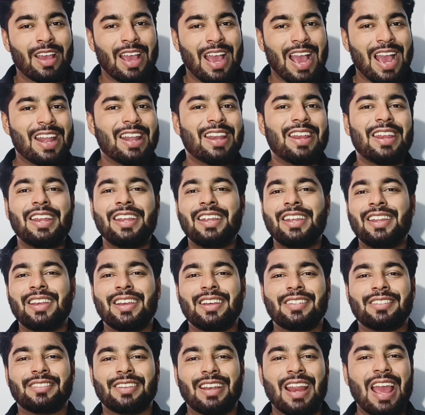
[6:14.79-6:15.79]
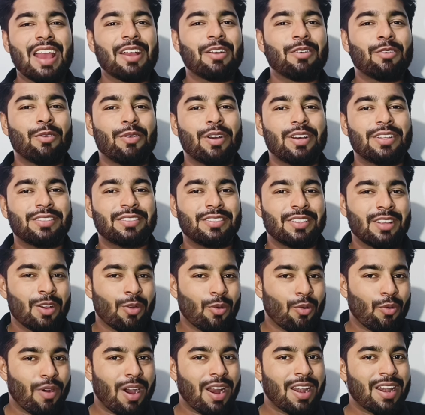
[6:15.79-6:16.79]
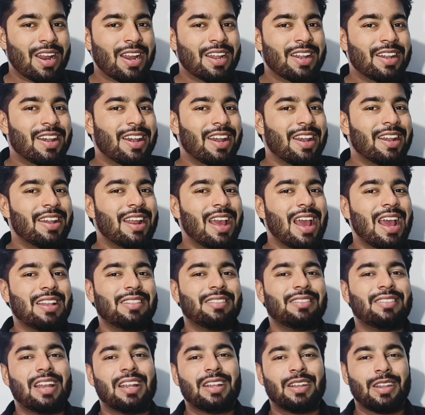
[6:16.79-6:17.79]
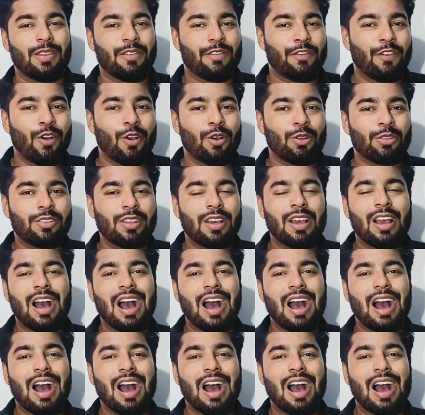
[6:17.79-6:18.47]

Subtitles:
and India's rank was 134th